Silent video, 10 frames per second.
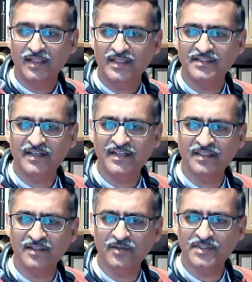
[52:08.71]
Is there any
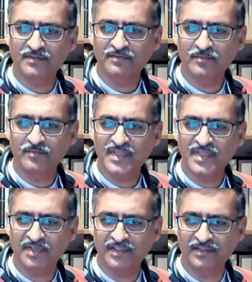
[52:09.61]
other question for me
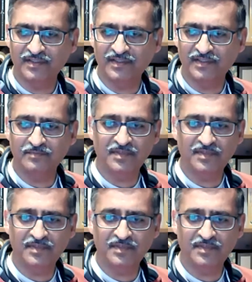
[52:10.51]
particularly?